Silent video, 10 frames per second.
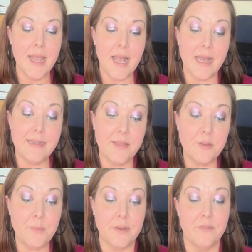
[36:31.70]
Another
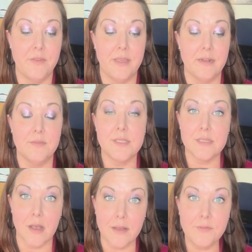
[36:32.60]
benefit of
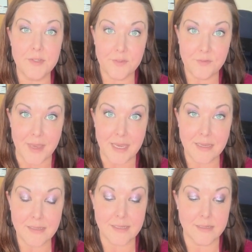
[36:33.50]
soft
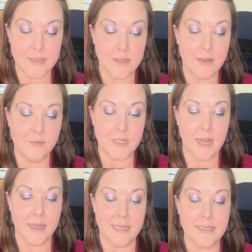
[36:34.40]
face and soft
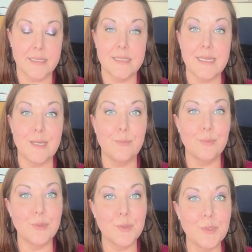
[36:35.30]
eyes is the
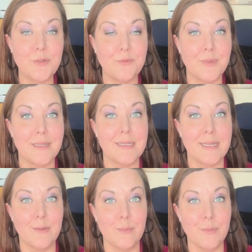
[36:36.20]
improvement
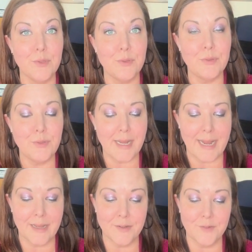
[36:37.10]
in mood
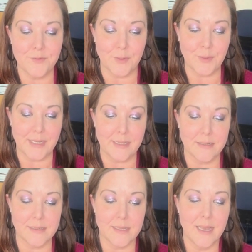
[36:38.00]
and
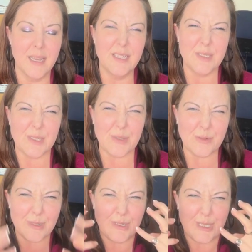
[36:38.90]
focus.
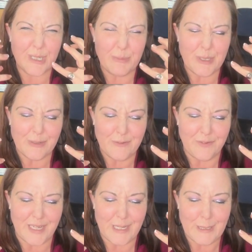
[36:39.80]
Scrunching up your
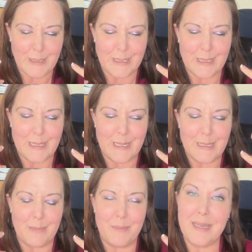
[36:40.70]
face sends
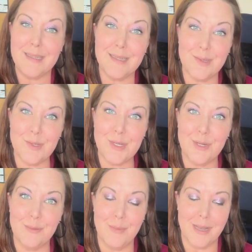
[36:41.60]
a message to
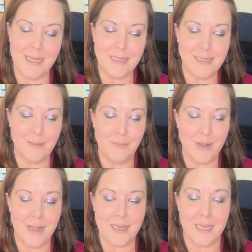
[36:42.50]
your mind and
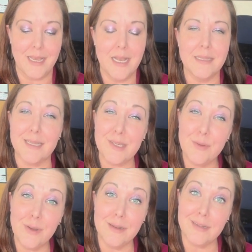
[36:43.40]
body that
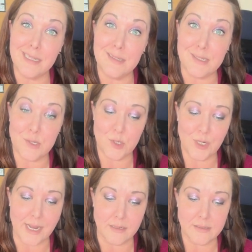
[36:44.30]
you are in
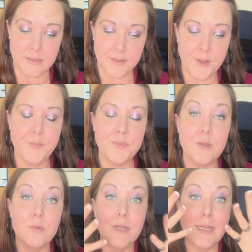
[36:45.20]
distress.
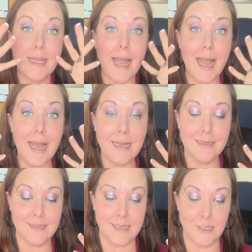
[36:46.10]

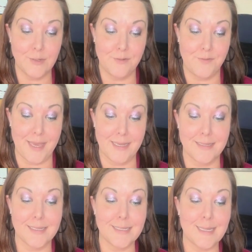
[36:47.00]
Relaxing your
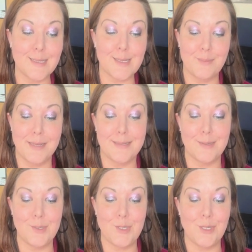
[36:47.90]
face sends a
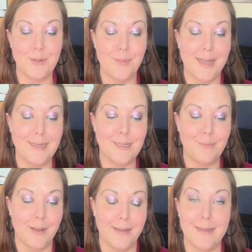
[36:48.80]
message to your mind and
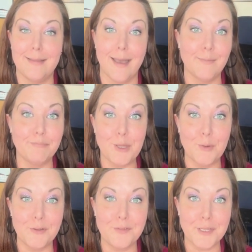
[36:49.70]
body that you
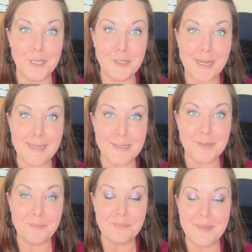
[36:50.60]
are feeling great.
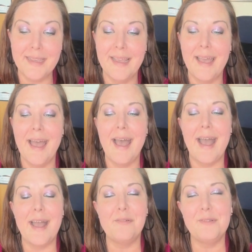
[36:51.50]

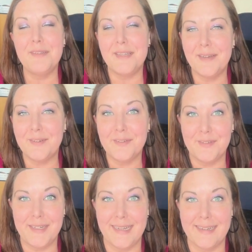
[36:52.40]
I will never
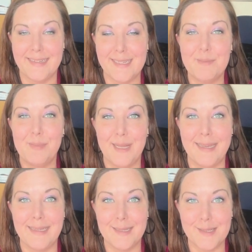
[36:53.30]
forget
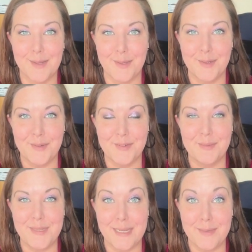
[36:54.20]
playing the solo
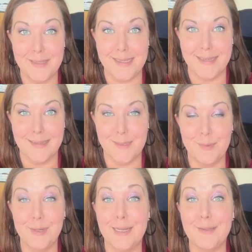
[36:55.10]
from Debussy's
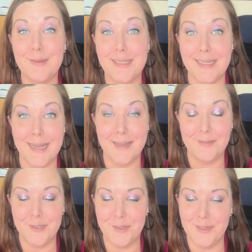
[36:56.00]
Prelude to the
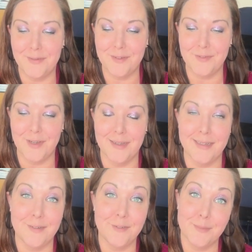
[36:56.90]
Afternoon of a
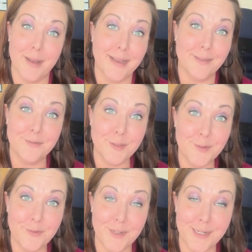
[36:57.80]
Faun for my
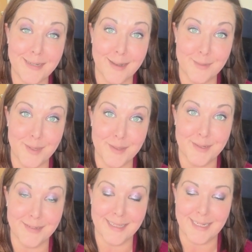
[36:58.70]
flute fairy
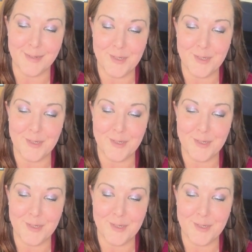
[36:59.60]
godmother, Claire